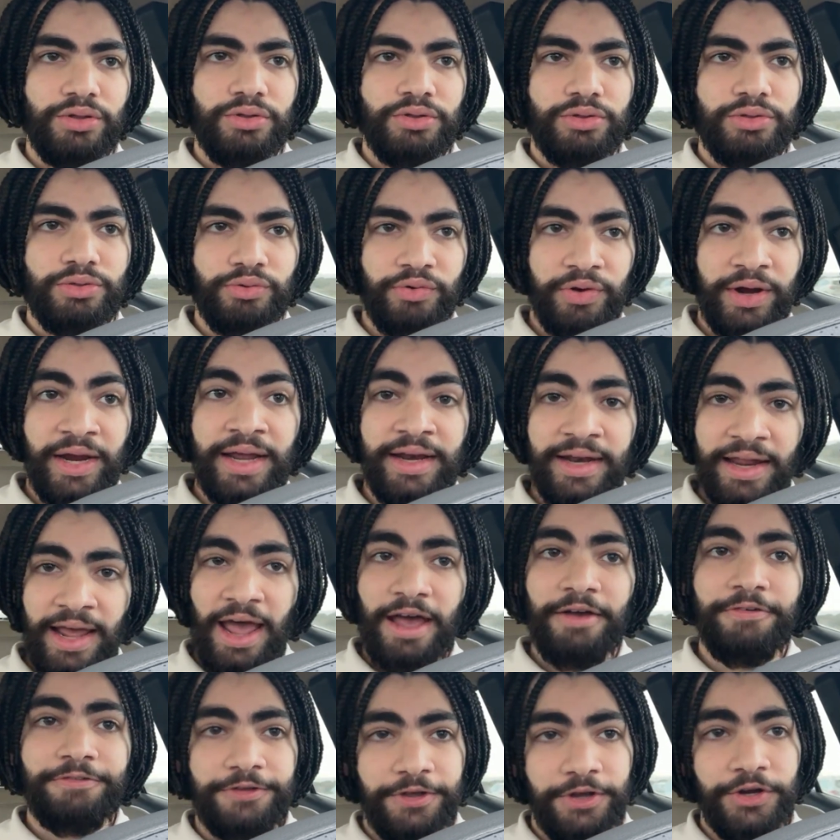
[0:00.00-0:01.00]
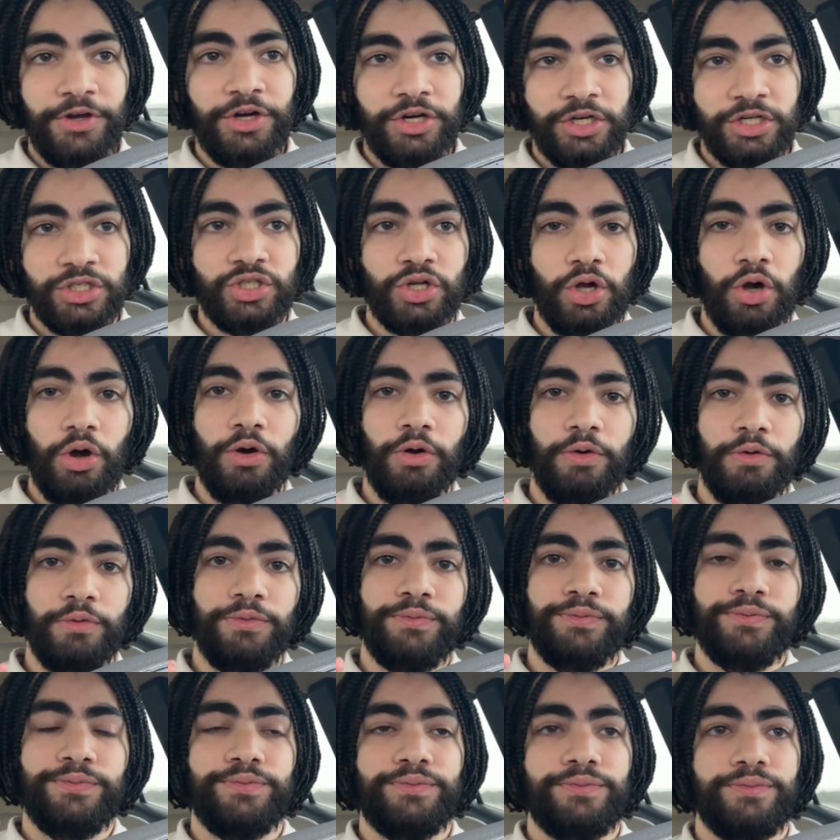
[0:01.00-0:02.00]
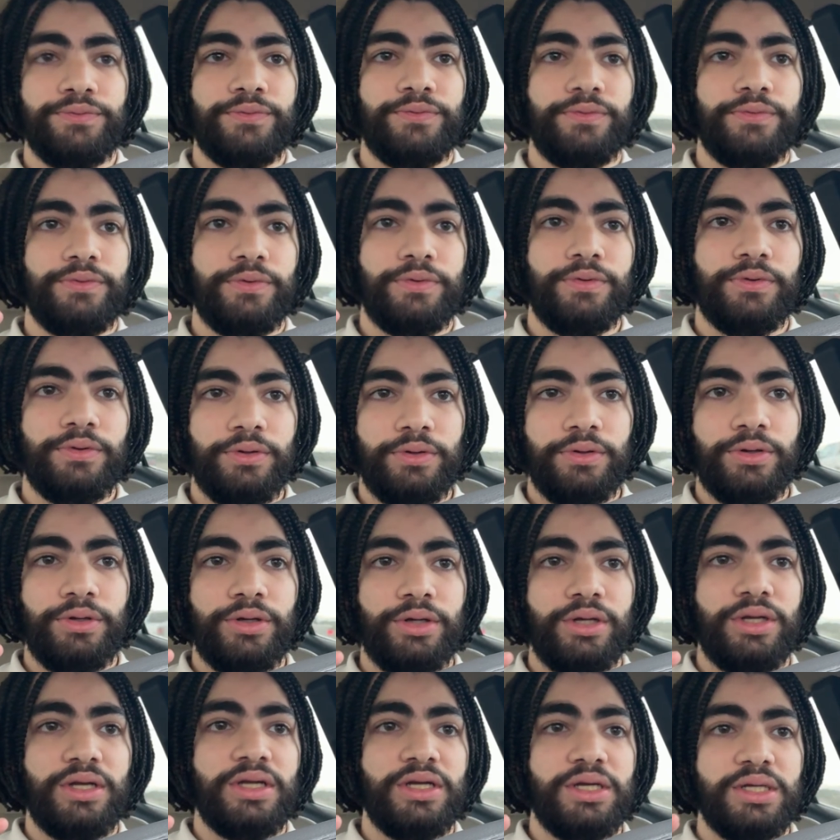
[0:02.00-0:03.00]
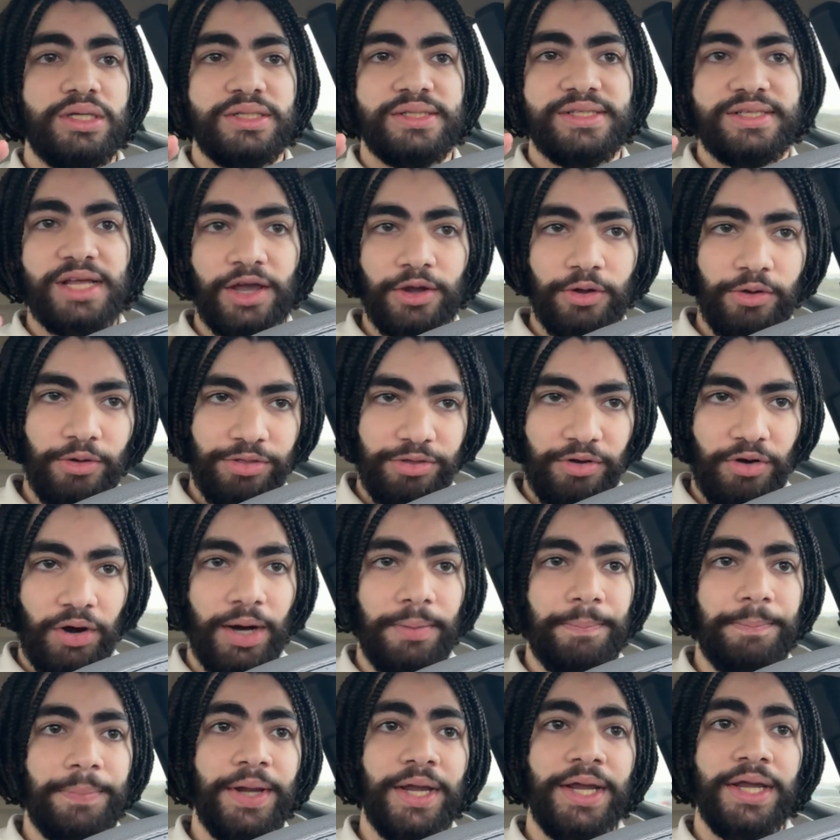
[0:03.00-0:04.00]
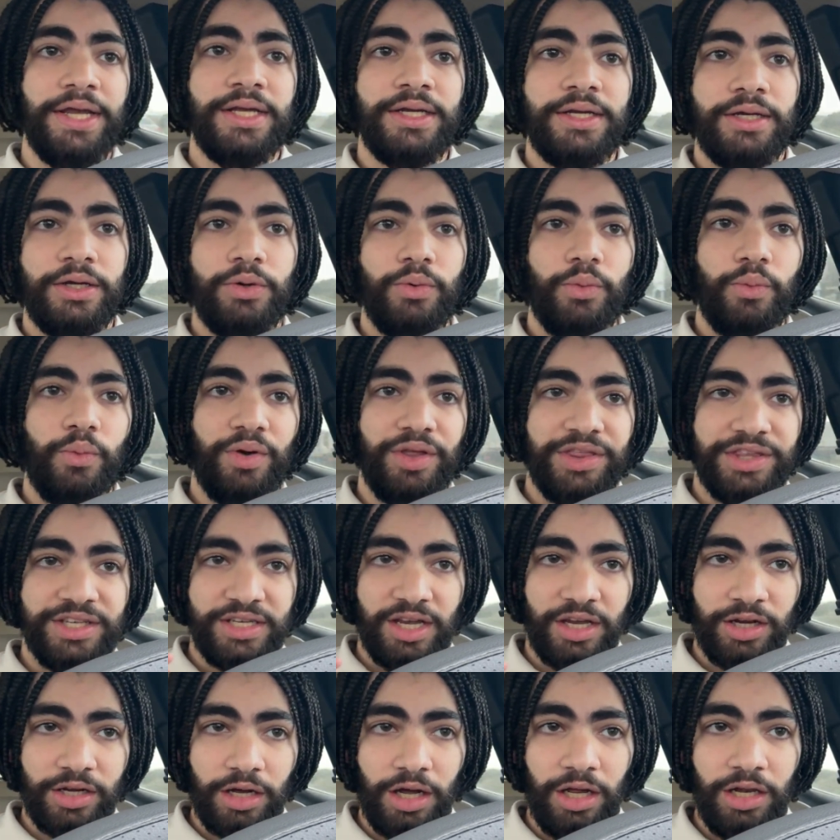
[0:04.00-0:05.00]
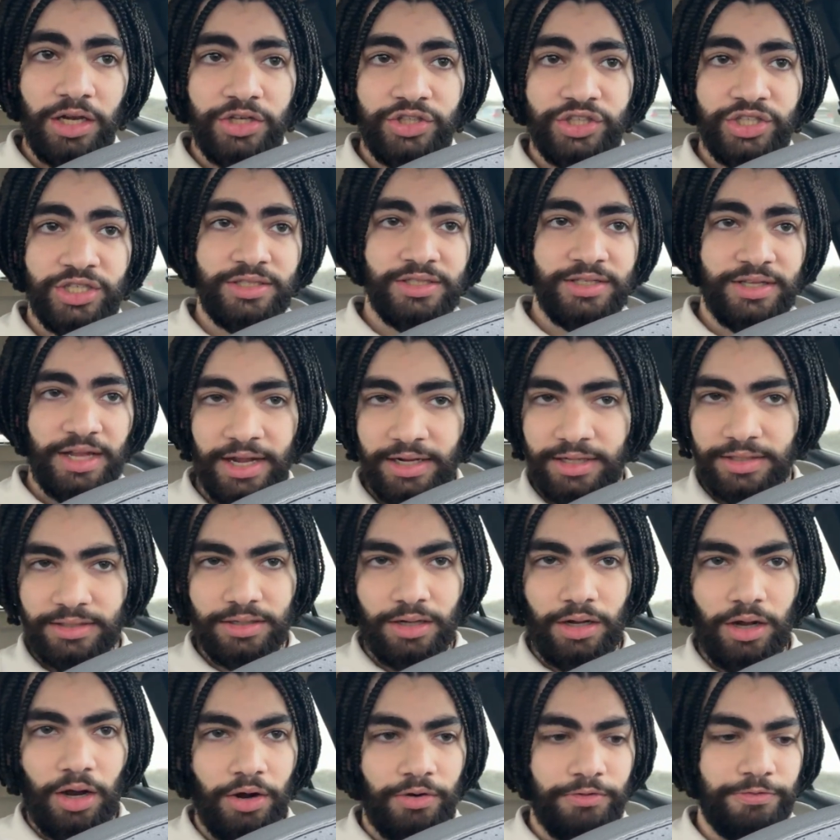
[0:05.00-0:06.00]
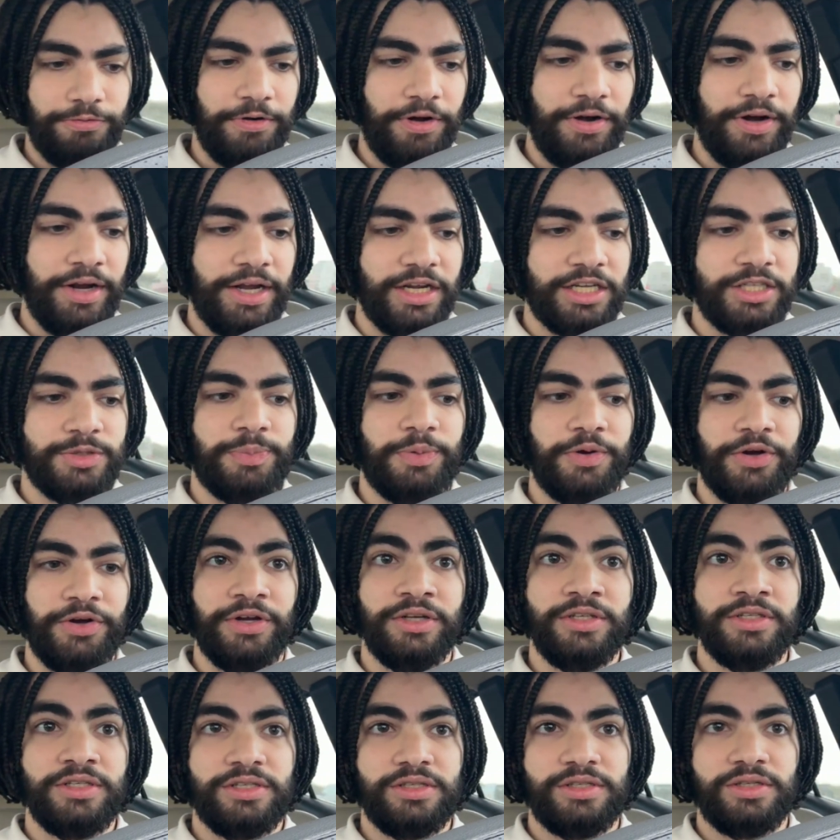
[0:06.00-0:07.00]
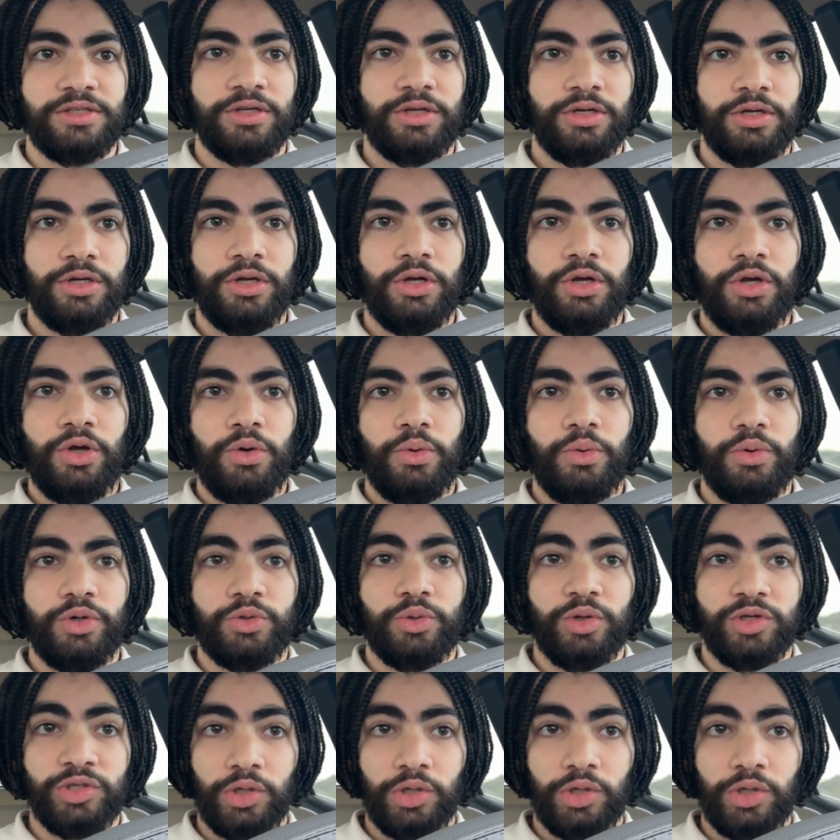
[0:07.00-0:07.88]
3.5 years of psychotherapy with psychologists that are very experienced, which was